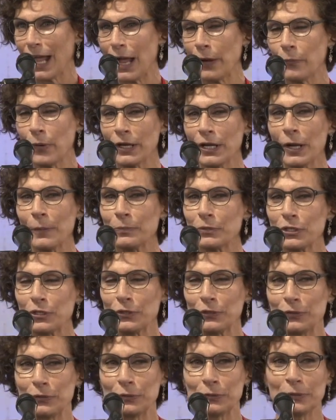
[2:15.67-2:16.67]
I went up
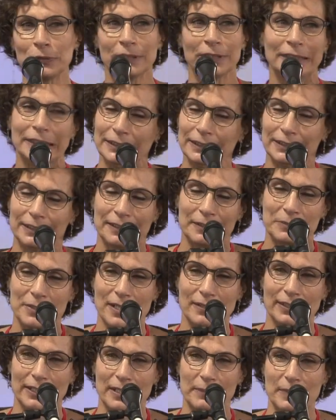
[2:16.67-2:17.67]
to
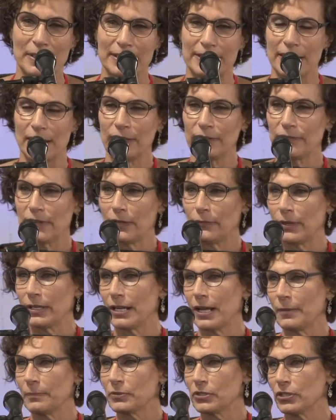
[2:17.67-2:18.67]
telling on myself, I went
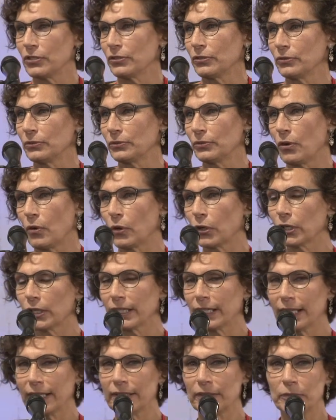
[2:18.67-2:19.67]
up to
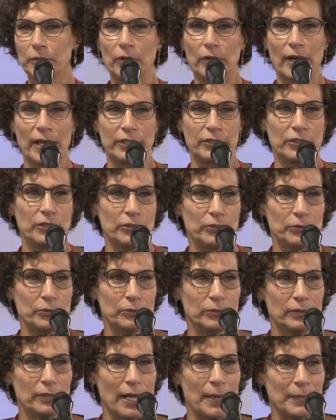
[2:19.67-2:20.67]
Oregon where I knew,
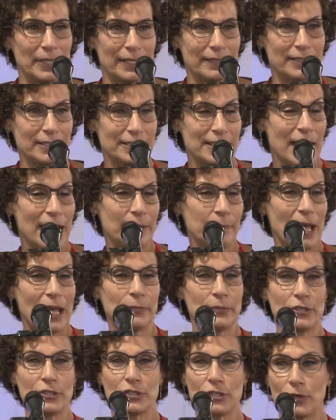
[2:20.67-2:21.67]
I mean at the time
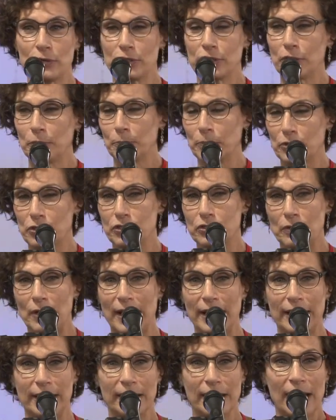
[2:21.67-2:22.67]
I was so super
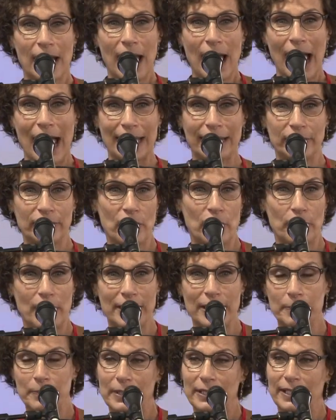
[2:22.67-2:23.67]
straight, I didn't know
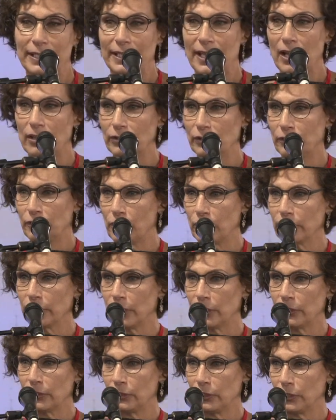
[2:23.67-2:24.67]
anybody in
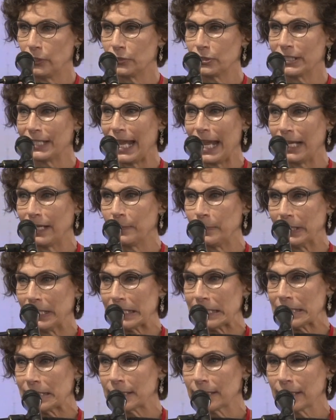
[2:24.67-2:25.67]
California who used cannabis.